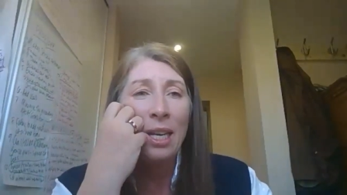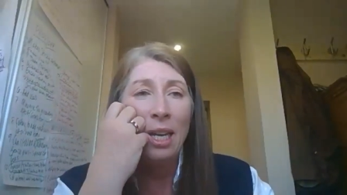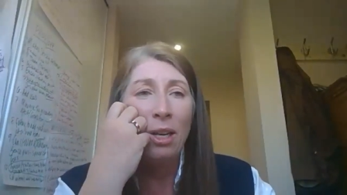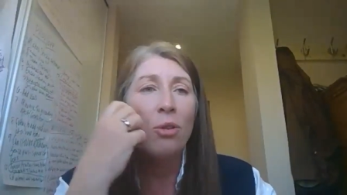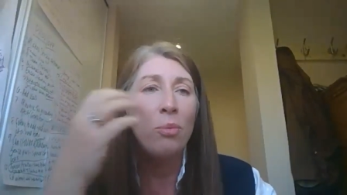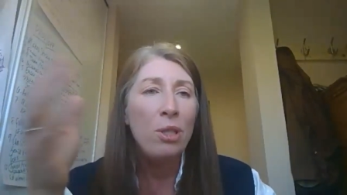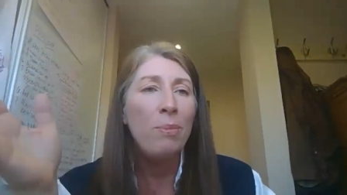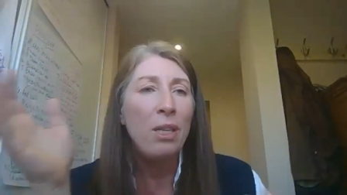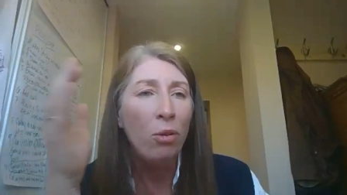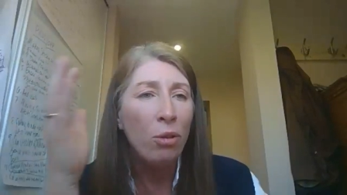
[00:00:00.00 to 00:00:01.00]
You know, it would have
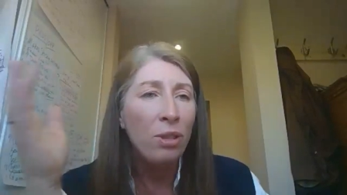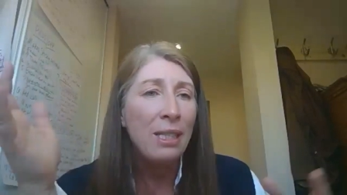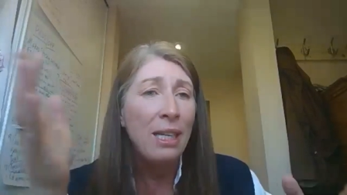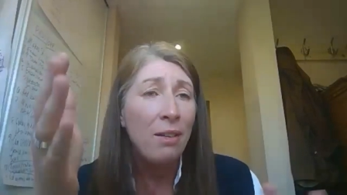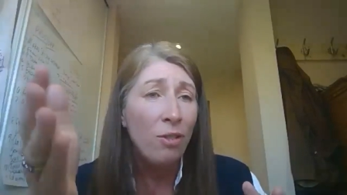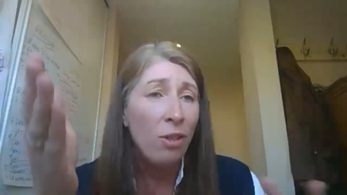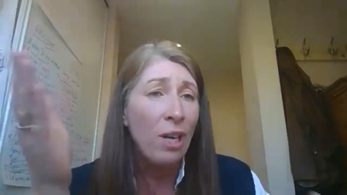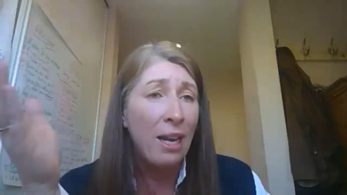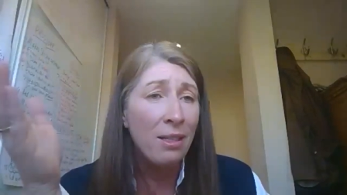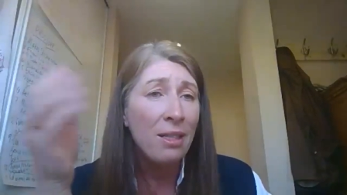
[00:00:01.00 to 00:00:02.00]
been a whole day of you
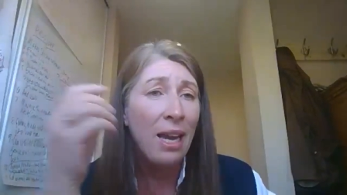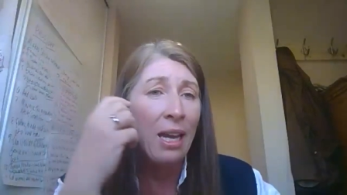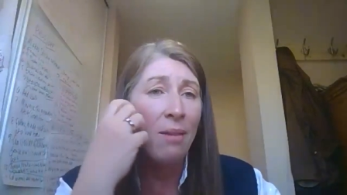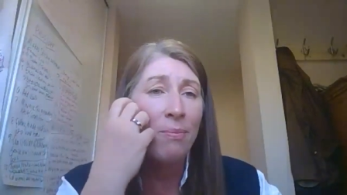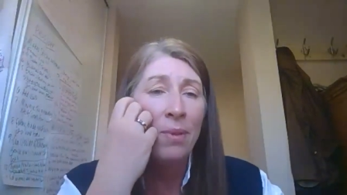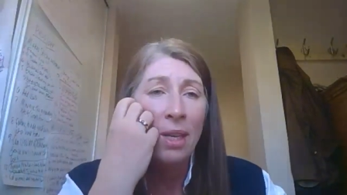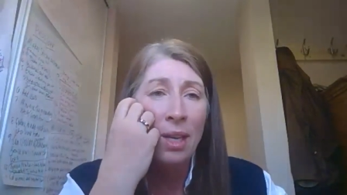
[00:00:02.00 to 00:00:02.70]
and I's time.